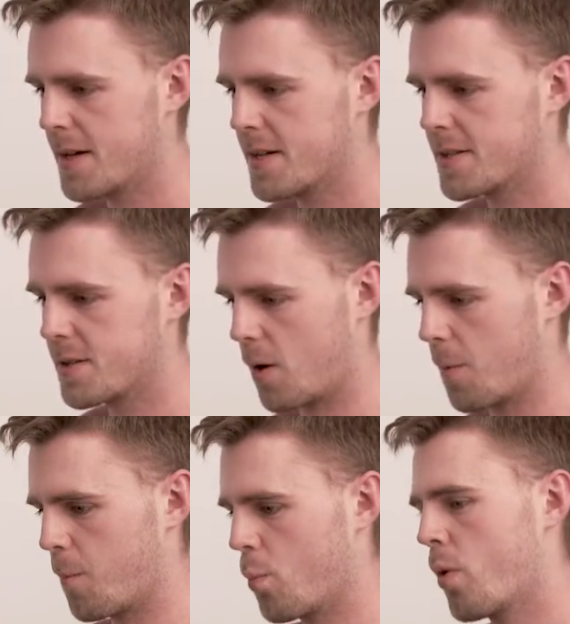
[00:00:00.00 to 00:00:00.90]

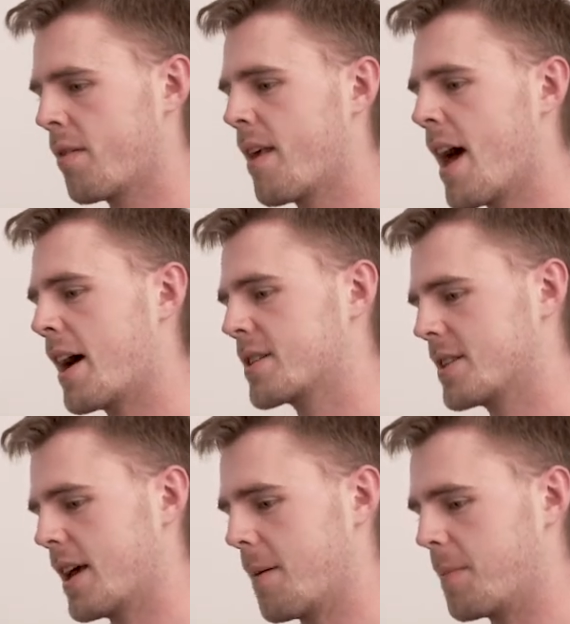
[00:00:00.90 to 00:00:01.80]
So what's
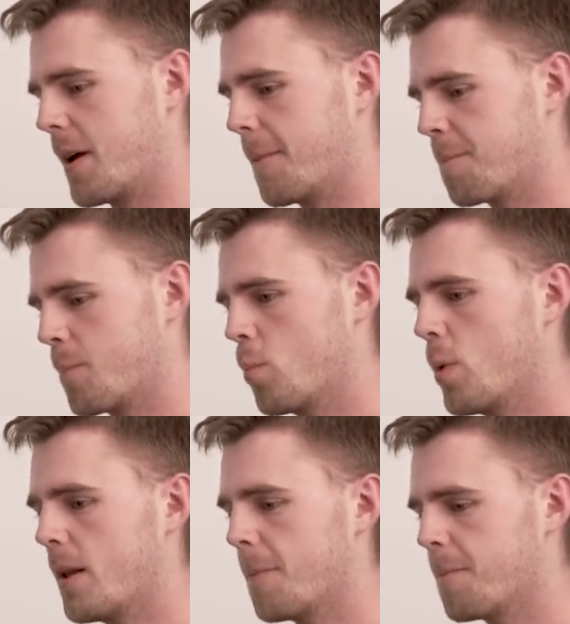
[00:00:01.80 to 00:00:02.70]
actually happening?
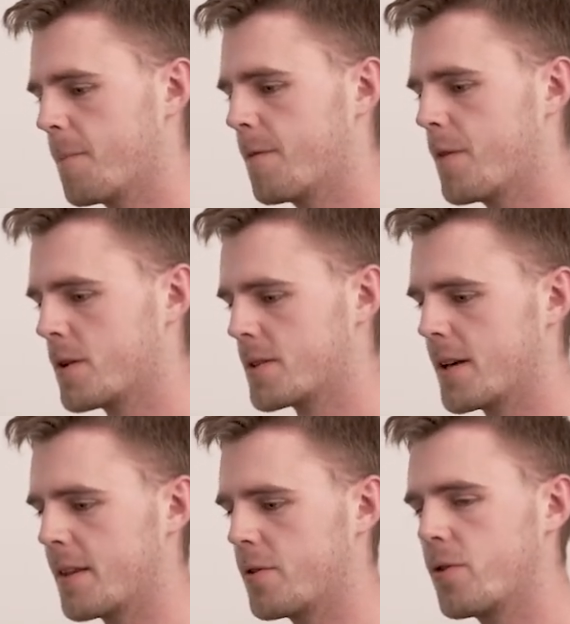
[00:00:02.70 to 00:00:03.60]
Well,
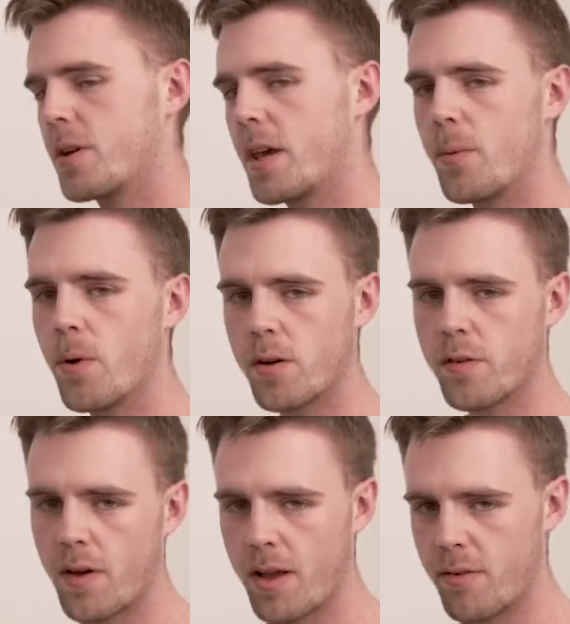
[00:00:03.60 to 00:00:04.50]
firstly, the new keyword
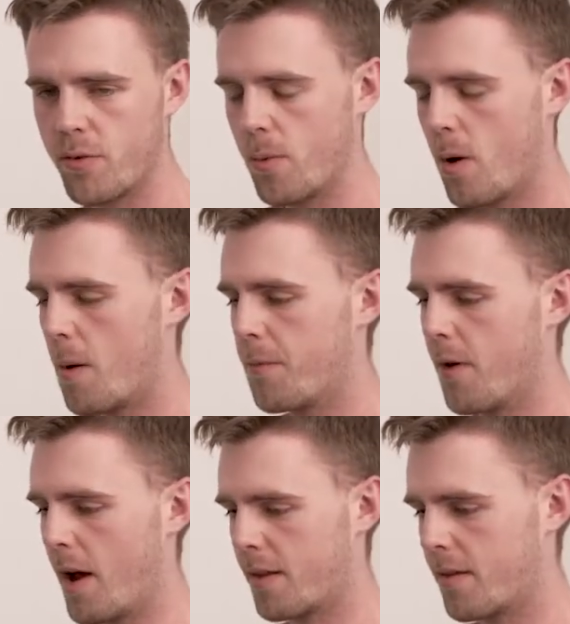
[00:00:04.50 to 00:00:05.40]
creates a new
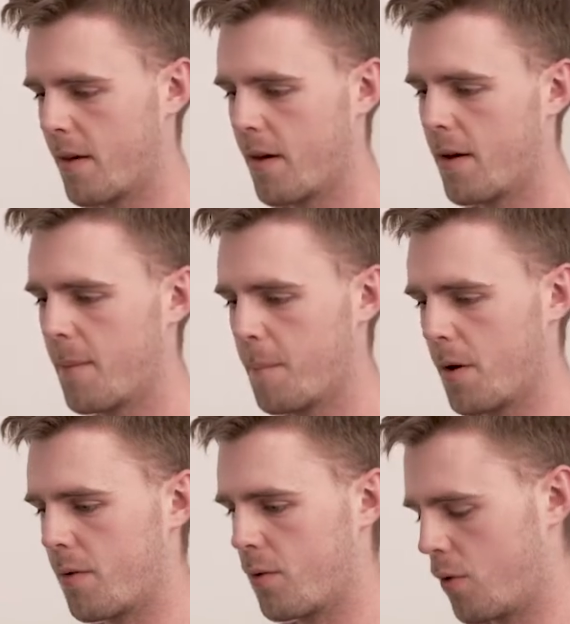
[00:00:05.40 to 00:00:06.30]
object,
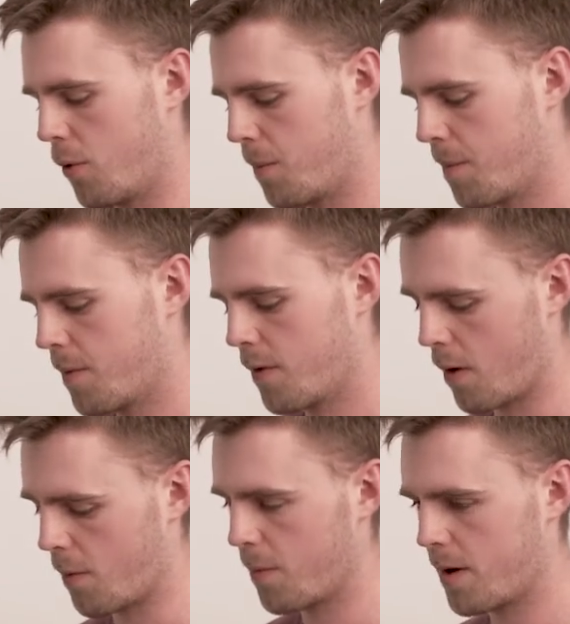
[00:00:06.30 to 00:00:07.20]
person2.
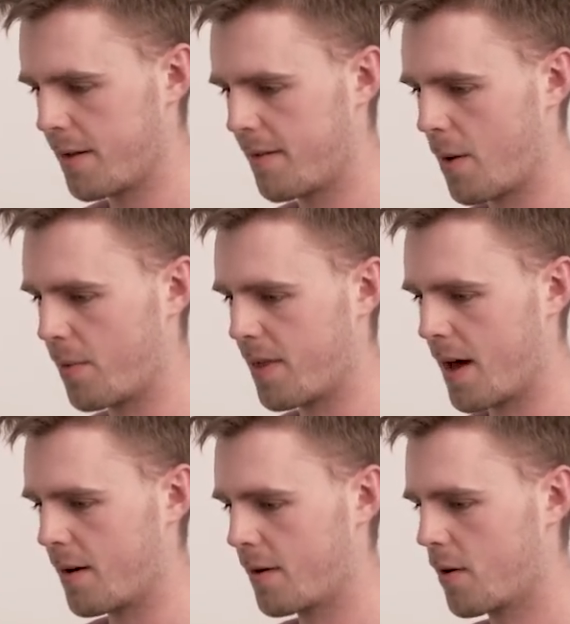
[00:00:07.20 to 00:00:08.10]
So let's start with
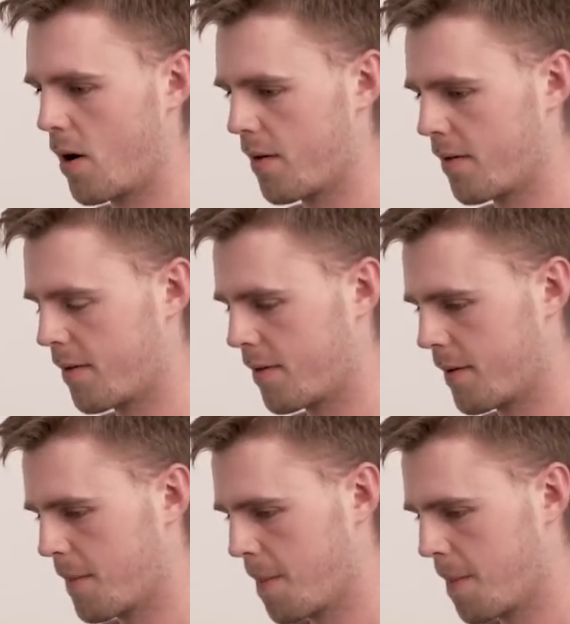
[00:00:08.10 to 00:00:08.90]
that. Const